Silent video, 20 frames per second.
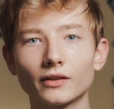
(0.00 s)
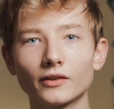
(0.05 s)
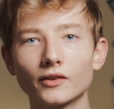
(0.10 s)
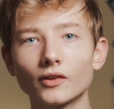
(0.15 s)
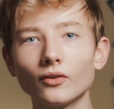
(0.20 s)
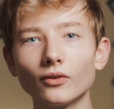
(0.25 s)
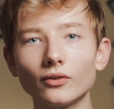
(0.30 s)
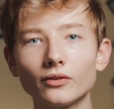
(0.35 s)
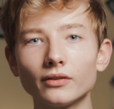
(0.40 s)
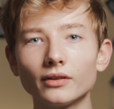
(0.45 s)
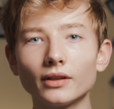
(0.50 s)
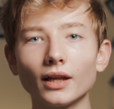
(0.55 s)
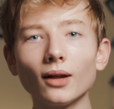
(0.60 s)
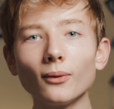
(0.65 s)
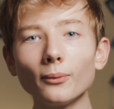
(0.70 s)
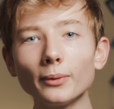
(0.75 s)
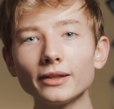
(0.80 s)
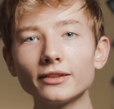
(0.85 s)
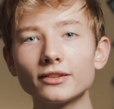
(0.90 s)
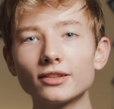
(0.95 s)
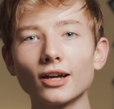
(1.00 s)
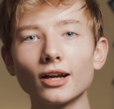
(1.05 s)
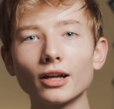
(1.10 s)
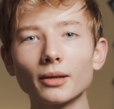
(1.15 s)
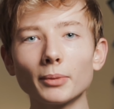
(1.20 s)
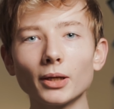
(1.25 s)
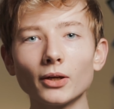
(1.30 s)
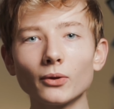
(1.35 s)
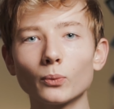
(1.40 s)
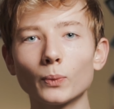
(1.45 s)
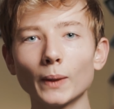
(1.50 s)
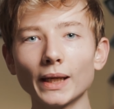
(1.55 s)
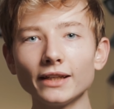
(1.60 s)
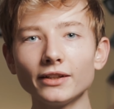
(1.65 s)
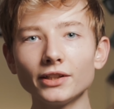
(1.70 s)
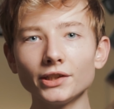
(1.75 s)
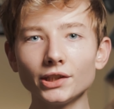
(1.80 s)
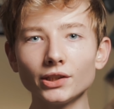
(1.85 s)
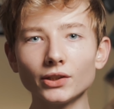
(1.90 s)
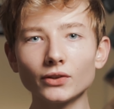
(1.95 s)
So now we'll talk about when
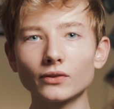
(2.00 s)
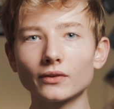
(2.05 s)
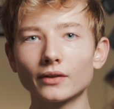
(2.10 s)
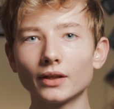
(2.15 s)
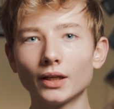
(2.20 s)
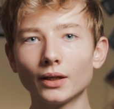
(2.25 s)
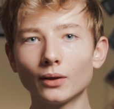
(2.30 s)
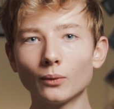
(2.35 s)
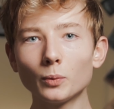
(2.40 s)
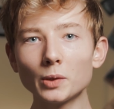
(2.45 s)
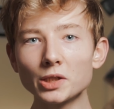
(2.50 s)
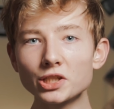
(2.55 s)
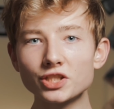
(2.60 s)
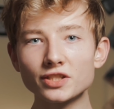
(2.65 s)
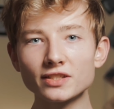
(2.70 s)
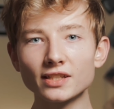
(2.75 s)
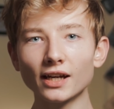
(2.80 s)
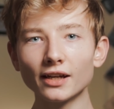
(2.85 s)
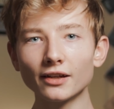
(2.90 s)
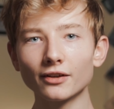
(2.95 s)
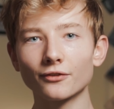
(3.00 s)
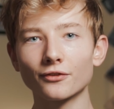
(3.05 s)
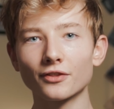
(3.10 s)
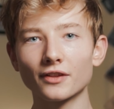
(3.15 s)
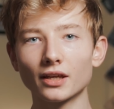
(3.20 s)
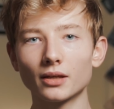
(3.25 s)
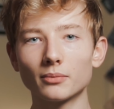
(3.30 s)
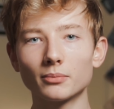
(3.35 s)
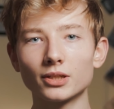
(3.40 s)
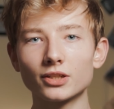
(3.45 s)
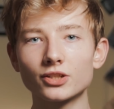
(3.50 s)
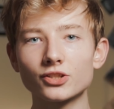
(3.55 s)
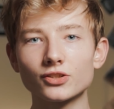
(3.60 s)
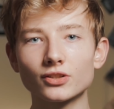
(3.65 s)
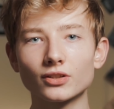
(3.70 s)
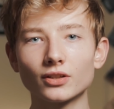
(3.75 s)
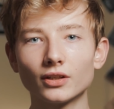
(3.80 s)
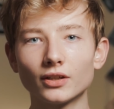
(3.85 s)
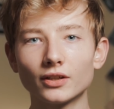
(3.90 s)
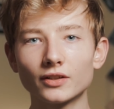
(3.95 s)
to use which side of the image.
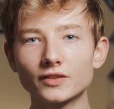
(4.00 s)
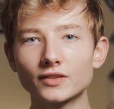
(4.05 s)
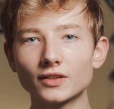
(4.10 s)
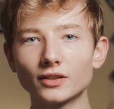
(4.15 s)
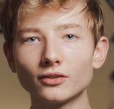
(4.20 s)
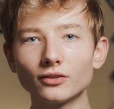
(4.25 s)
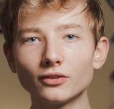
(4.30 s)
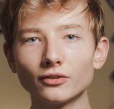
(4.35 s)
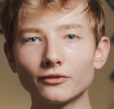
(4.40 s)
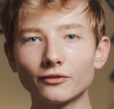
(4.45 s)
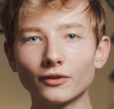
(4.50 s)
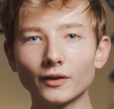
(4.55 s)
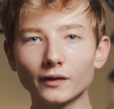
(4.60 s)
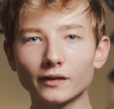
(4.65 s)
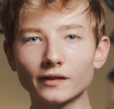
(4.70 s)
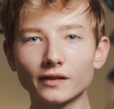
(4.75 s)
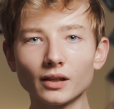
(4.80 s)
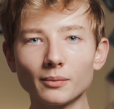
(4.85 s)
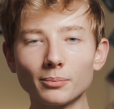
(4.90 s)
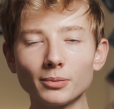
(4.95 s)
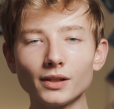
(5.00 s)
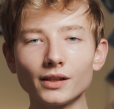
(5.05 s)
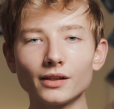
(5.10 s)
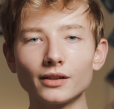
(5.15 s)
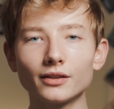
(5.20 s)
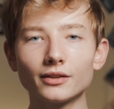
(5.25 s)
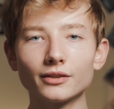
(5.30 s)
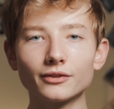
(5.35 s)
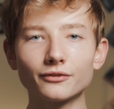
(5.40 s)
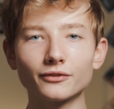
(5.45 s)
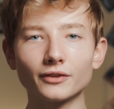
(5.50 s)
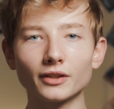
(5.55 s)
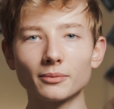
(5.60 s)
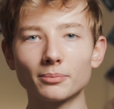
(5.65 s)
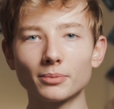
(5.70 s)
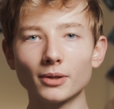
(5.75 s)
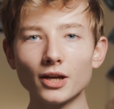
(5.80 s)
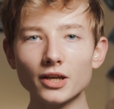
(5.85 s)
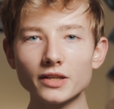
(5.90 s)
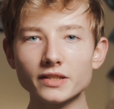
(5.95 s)
So for example, if a
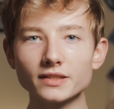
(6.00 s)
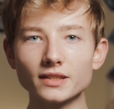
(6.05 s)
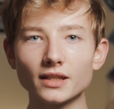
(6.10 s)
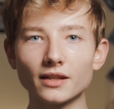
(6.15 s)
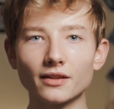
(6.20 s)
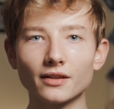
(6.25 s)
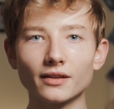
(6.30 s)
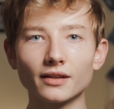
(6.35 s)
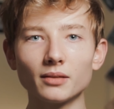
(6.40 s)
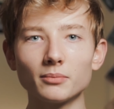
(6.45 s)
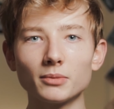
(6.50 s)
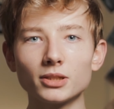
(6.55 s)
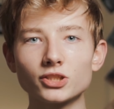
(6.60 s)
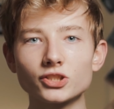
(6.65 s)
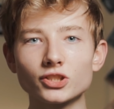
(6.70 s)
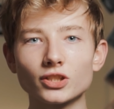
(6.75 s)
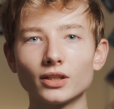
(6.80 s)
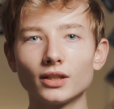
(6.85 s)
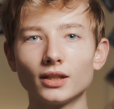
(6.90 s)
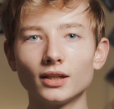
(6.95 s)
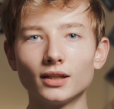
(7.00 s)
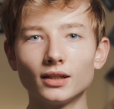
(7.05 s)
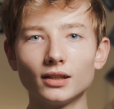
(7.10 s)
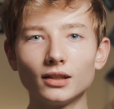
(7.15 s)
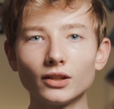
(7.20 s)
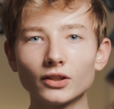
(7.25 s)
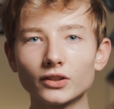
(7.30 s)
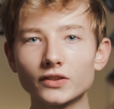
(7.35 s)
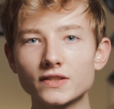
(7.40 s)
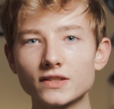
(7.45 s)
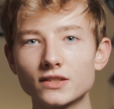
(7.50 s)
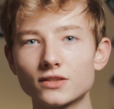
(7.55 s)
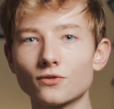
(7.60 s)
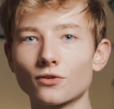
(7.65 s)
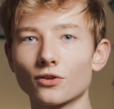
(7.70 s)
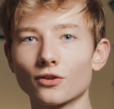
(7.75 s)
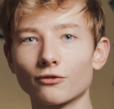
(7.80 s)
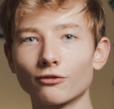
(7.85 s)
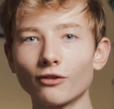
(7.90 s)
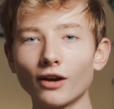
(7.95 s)
person in the image looks to
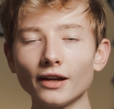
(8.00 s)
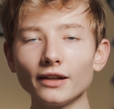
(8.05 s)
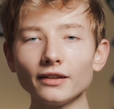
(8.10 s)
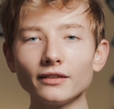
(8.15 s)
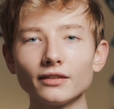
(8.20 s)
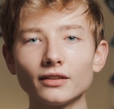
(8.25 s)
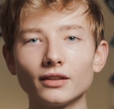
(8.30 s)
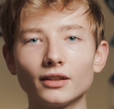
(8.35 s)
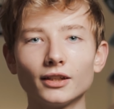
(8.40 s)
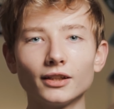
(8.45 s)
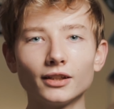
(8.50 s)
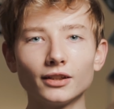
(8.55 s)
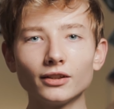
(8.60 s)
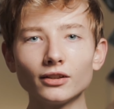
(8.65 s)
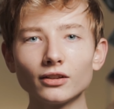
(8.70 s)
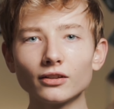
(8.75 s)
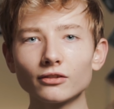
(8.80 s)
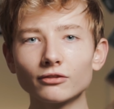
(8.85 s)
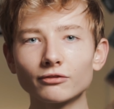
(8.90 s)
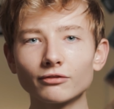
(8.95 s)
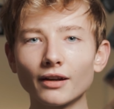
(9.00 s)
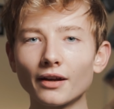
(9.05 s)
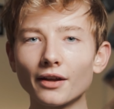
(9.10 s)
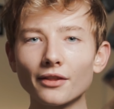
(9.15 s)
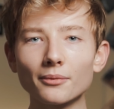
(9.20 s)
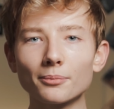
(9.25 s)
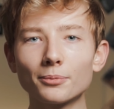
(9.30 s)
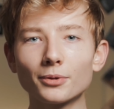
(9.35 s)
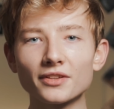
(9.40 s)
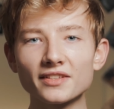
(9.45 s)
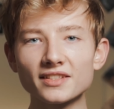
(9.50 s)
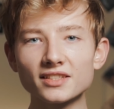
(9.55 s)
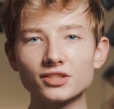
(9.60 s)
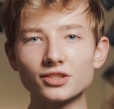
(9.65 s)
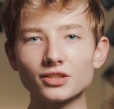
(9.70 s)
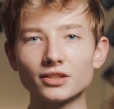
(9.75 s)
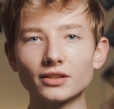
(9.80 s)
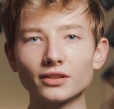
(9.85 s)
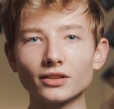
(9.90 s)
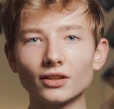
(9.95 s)
the right, you'll rather
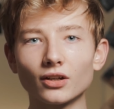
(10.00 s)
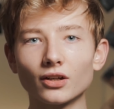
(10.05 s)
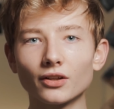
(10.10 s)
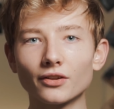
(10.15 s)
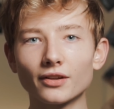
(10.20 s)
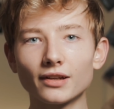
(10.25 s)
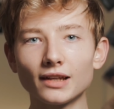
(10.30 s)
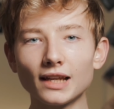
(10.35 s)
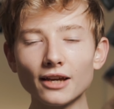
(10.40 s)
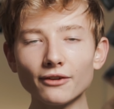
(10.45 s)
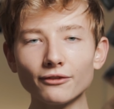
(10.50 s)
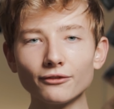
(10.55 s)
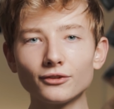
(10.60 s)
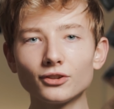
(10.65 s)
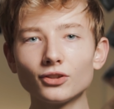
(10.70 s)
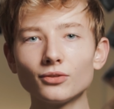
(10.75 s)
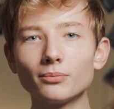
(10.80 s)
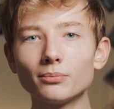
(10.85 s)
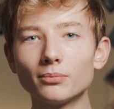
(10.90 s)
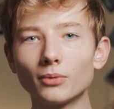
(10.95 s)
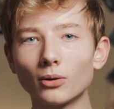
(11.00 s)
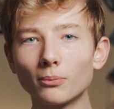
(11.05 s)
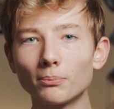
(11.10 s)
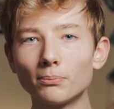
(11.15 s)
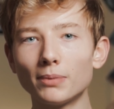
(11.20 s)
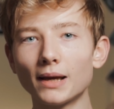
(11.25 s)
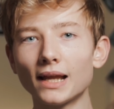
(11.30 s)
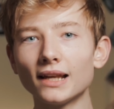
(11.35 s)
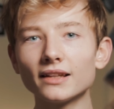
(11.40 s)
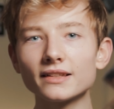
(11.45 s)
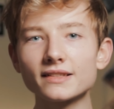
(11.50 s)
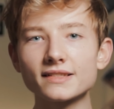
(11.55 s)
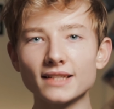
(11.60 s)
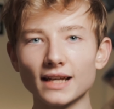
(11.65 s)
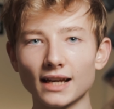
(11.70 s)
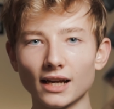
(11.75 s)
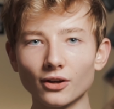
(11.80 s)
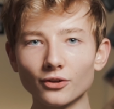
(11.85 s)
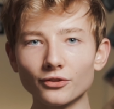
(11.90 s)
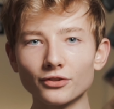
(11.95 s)
position it on the left to more balance
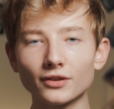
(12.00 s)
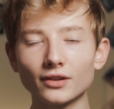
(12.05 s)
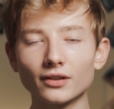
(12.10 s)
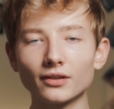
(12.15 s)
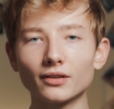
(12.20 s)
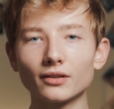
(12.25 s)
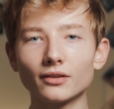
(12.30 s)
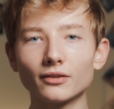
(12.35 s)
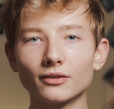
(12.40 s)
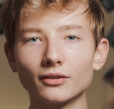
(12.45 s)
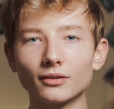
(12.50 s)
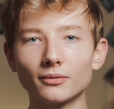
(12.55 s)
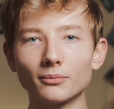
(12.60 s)
out the